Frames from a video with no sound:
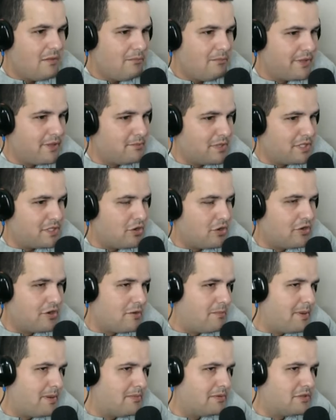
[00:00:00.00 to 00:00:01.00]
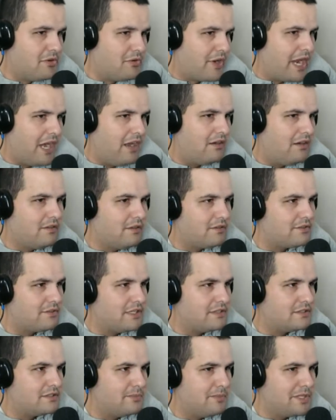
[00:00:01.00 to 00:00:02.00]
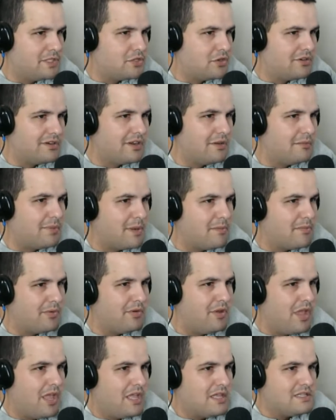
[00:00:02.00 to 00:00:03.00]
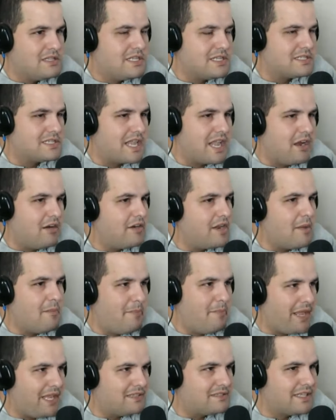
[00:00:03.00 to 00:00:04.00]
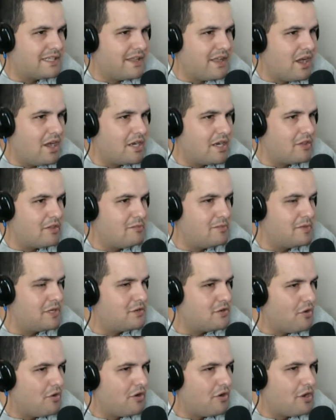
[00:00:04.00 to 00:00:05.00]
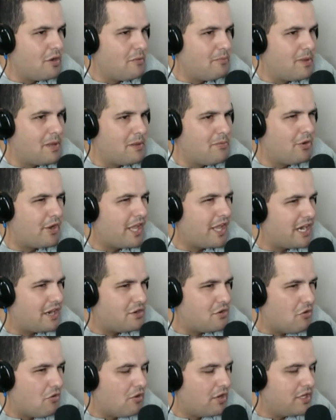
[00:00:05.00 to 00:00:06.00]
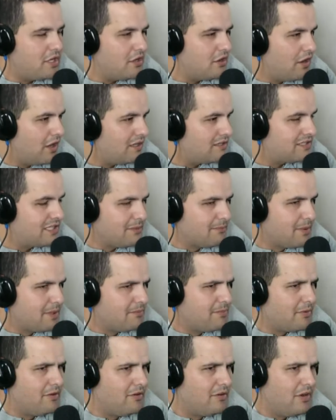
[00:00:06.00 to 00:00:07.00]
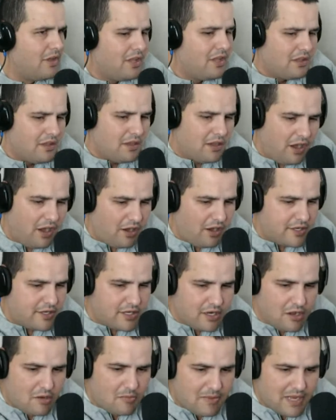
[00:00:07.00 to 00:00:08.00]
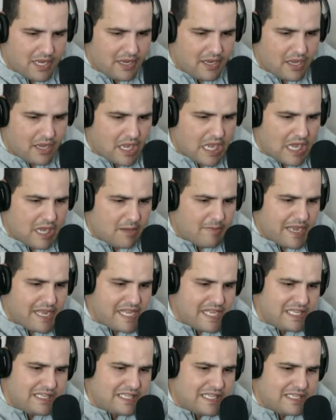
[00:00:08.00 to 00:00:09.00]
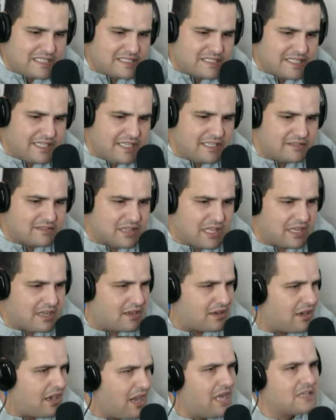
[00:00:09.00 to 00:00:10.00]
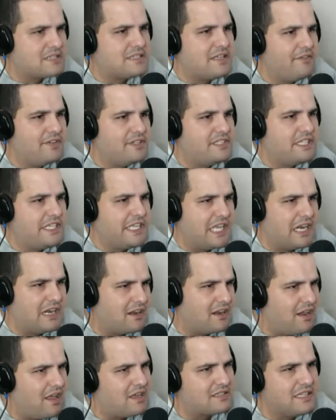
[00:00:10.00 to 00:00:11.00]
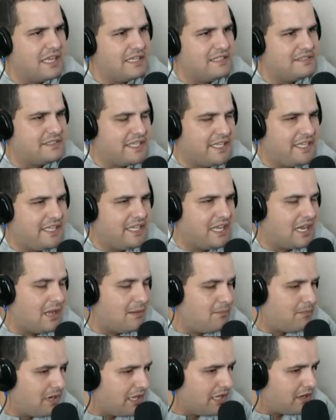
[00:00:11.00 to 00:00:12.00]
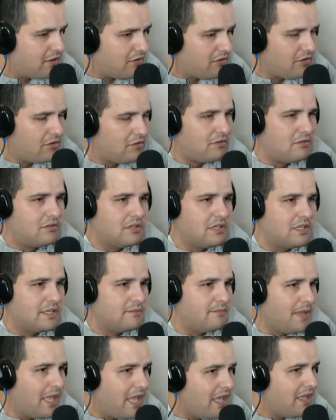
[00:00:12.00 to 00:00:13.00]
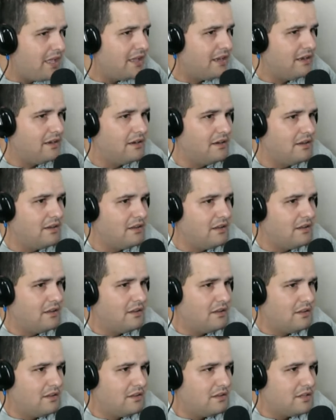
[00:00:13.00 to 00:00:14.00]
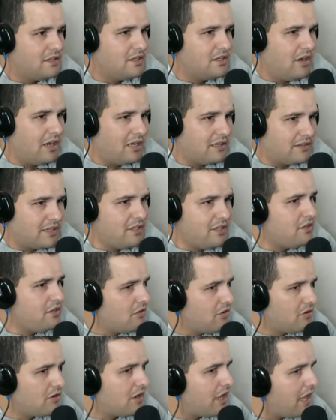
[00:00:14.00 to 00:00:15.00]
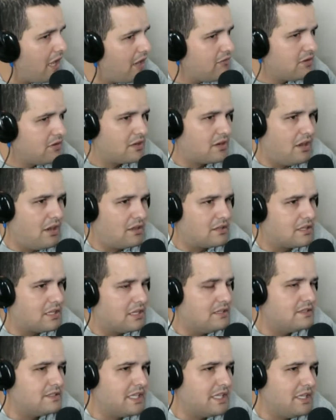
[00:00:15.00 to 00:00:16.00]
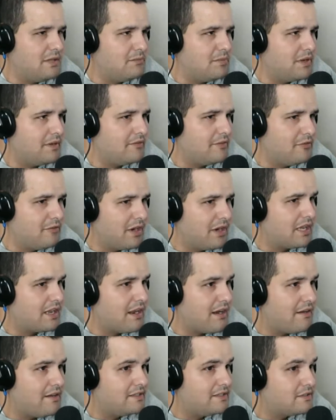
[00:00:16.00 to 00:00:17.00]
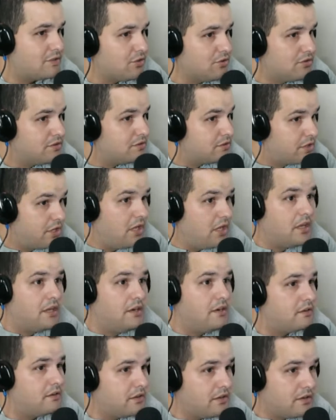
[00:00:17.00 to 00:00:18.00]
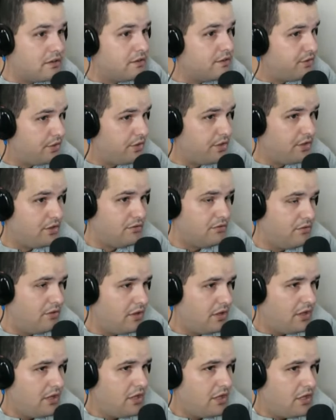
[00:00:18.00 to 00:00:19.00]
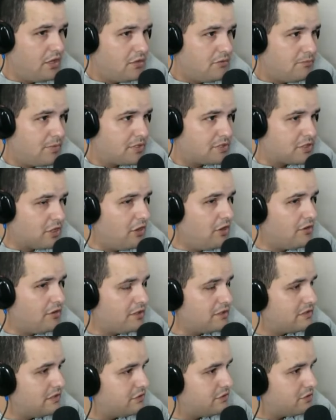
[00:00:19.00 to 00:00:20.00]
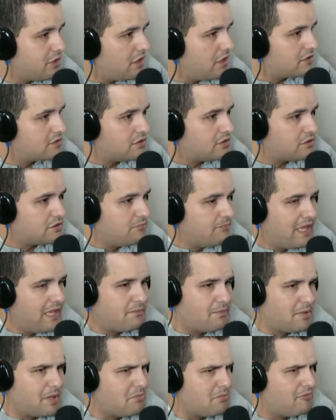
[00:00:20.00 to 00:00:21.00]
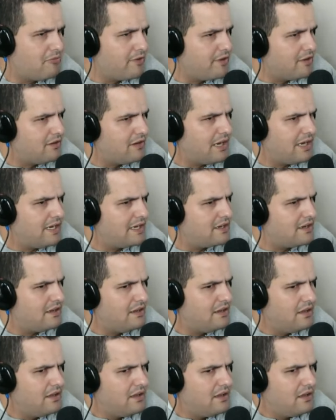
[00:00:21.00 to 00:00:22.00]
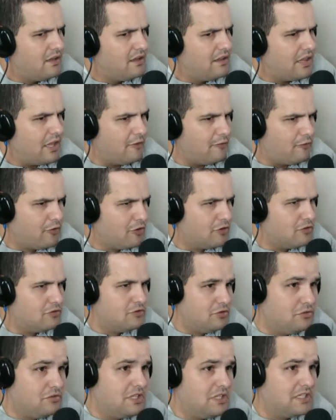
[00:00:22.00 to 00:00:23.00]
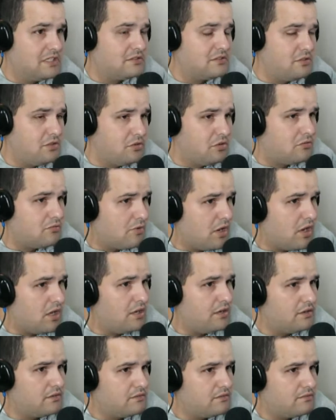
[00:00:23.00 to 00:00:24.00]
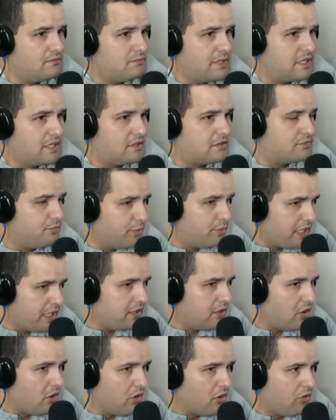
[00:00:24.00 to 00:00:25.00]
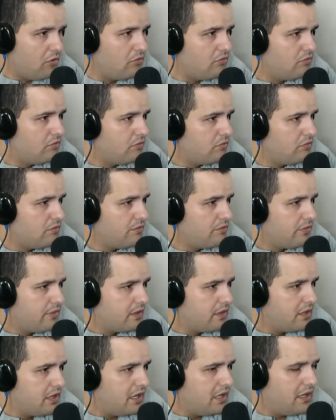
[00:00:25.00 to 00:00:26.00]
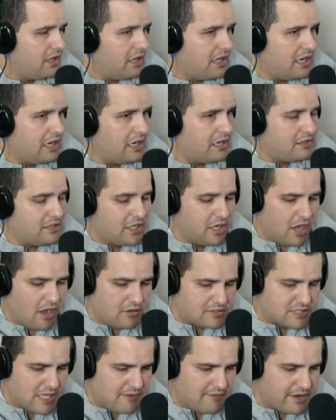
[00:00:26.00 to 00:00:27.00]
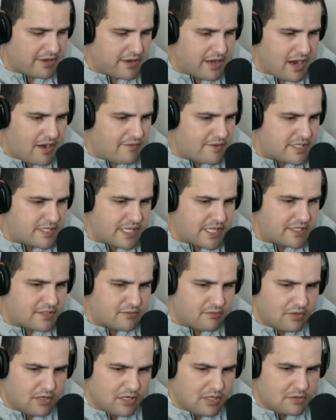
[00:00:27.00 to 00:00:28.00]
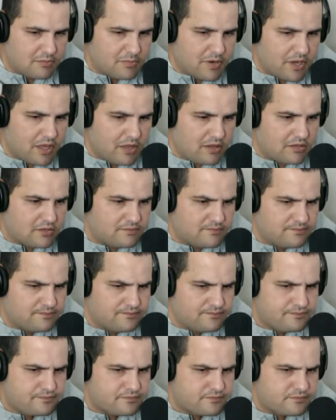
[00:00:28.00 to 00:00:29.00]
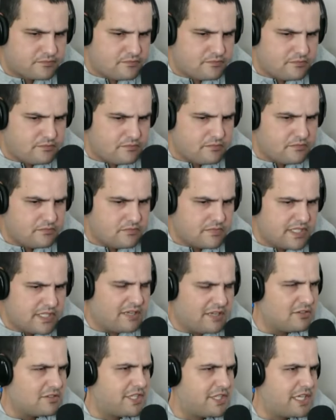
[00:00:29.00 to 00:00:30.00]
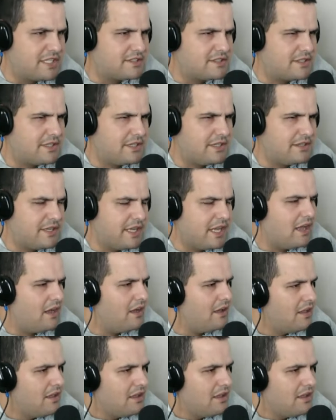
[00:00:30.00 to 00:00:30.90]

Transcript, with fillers: But the majority of people don't carry those things. The majority of people just carry a basic gun. Or the majority of people get annoying. You know, I see people oh, you know, my uh, my EDC is like a Glock 17 and a Glock 19, and I'm like, holy man, you know, I think you're okay with a Glock 19, but if you want to carry two, is good, good on you. But some of these instructors make people feel like if you don't this, you're wrong because we know. And, and, and you know, I was having a conversation with little brother. I think it was yesterday. Yeah.